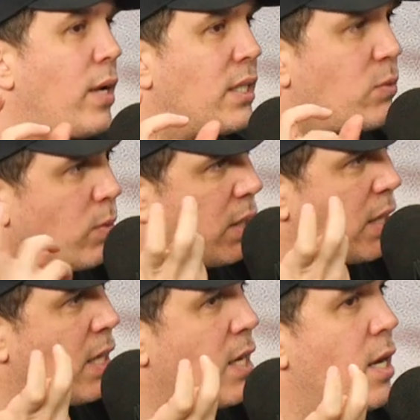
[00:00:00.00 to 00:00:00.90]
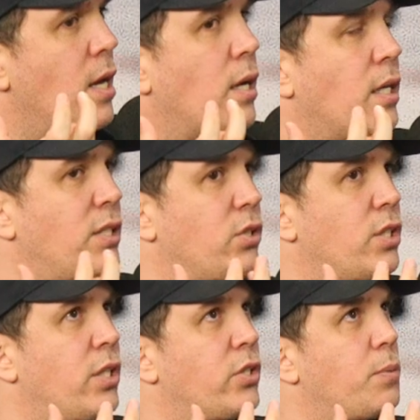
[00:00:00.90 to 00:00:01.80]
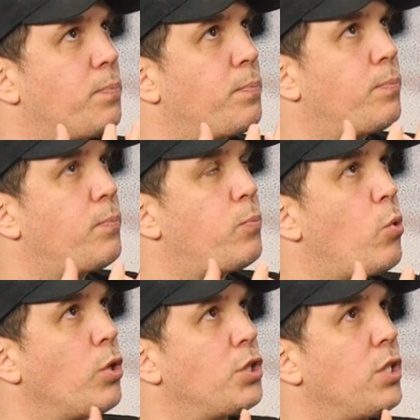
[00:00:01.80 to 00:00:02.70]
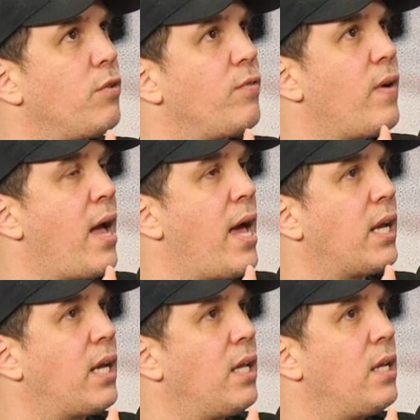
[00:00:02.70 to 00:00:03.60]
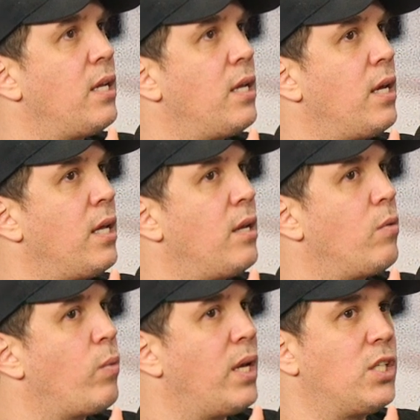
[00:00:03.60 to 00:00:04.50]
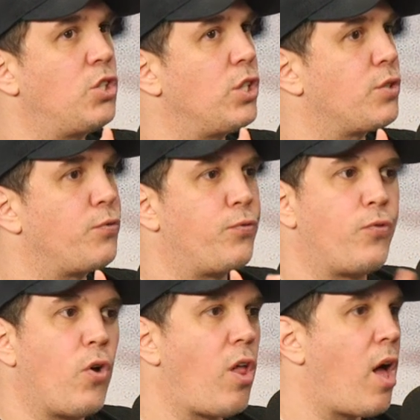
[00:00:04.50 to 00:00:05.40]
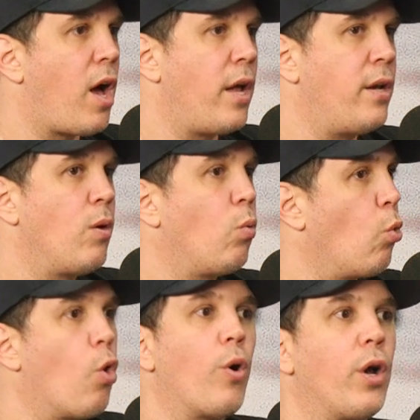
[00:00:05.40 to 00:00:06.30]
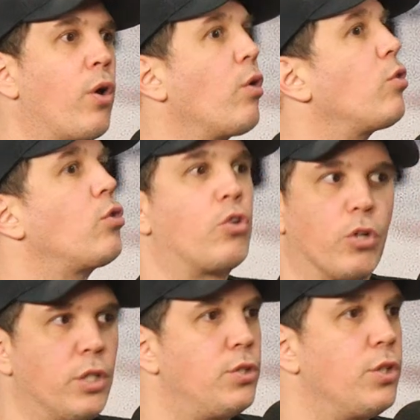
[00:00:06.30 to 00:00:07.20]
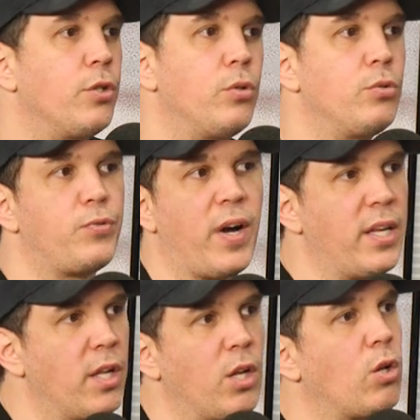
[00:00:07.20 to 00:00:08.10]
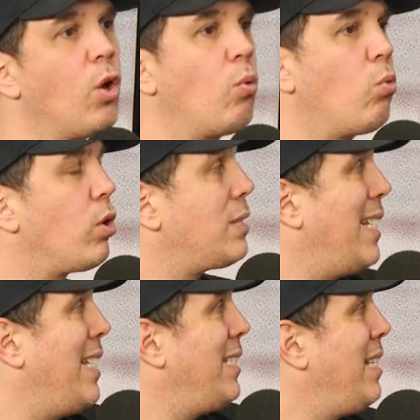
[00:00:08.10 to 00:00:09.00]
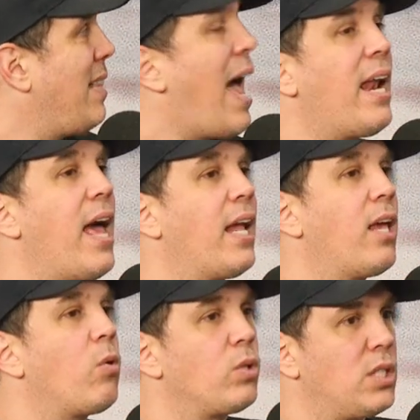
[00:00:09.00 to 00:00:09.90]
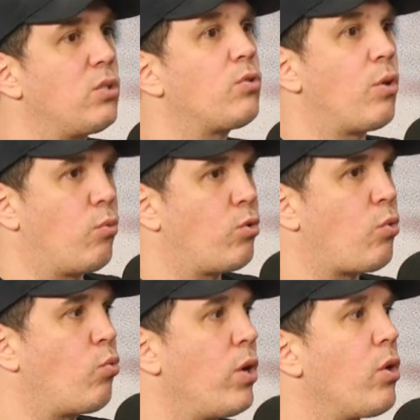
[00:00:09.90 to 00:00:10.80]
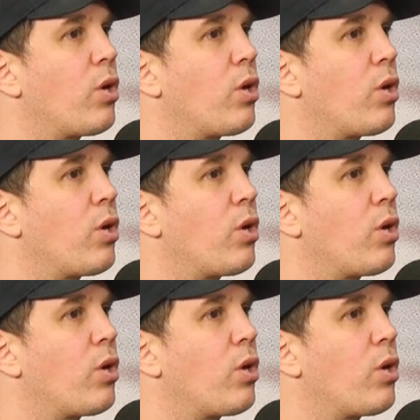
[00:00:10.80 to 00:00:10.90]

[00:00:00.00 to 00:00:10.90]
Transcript: he's really, because there's a portion of Anakin in when he's just full on warrior. Good dude fighting in the Clone Wars. Is he that Anakin, or is he the real